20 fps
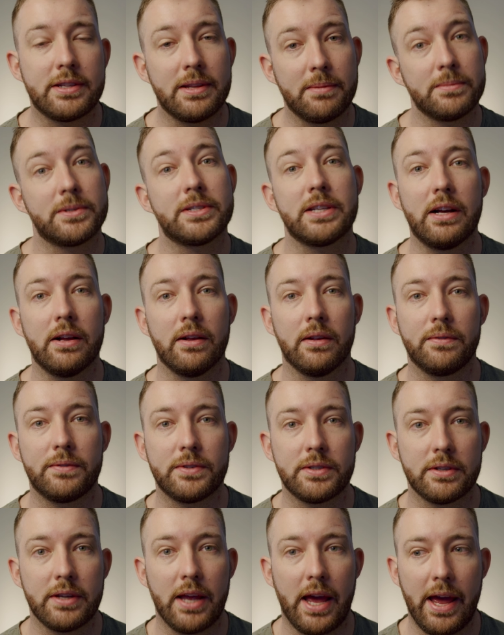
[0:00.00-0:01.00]

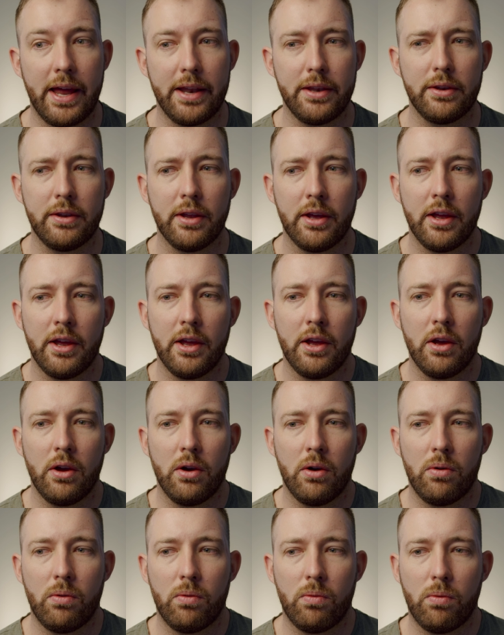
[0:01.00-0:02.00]
themselves. And
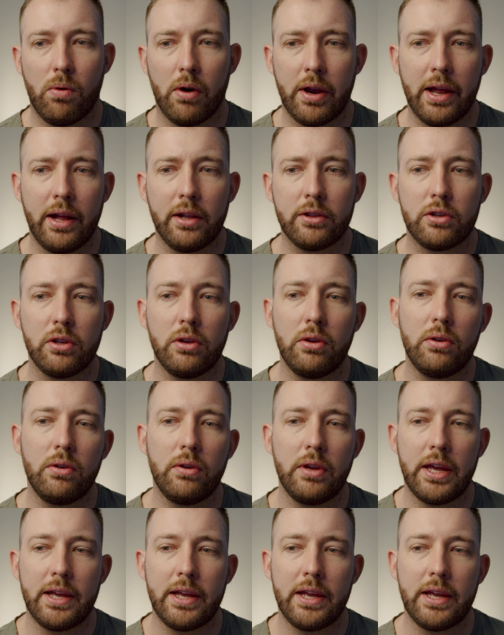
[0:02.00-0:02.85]
what I'll do